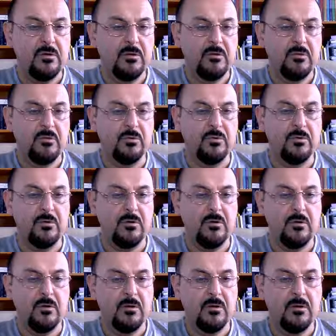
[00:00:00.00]
2
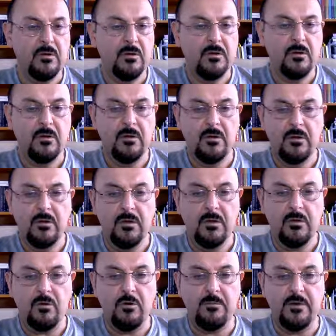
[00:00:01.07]

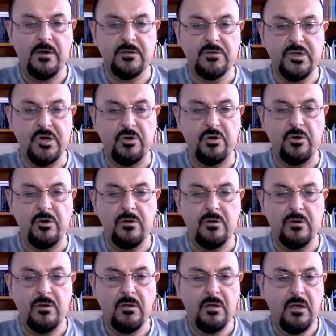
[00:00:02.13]
comma 0,
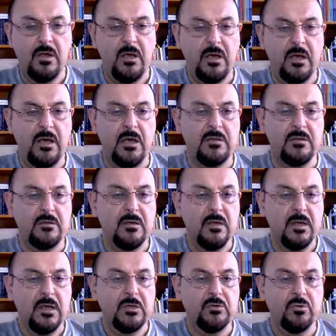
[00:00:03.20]
and
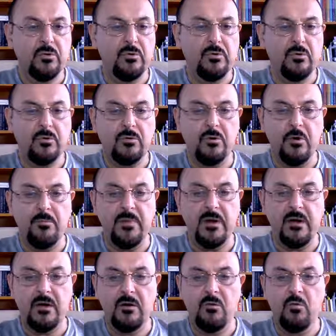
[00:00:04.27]
2
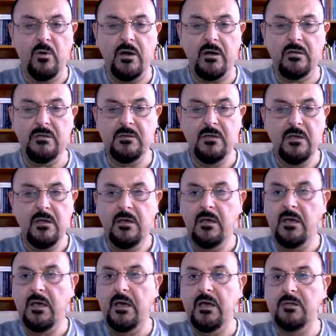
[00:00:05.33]
comma 1,
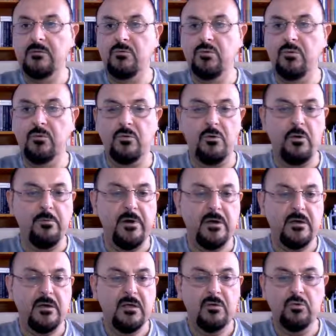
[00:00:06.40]
and 2
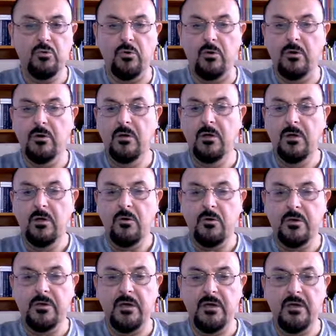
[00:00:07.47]
comma 2.
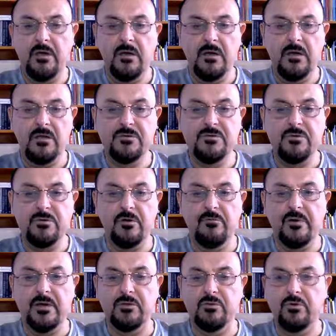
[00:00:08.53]
Okay, 0
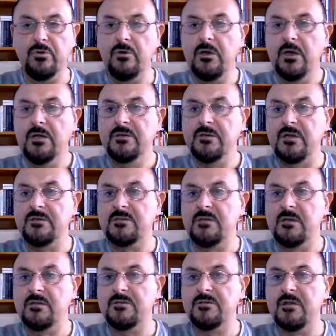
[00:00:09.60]
1 2 just
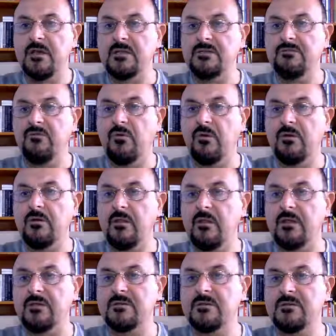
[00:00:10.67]
stands for
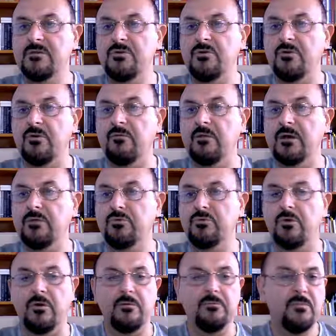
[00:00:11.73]
this, 0 1
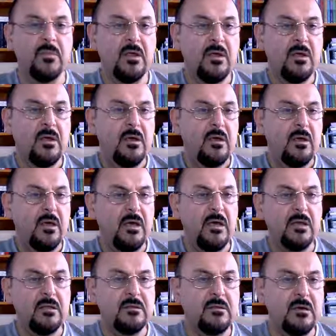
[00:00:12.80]
2. And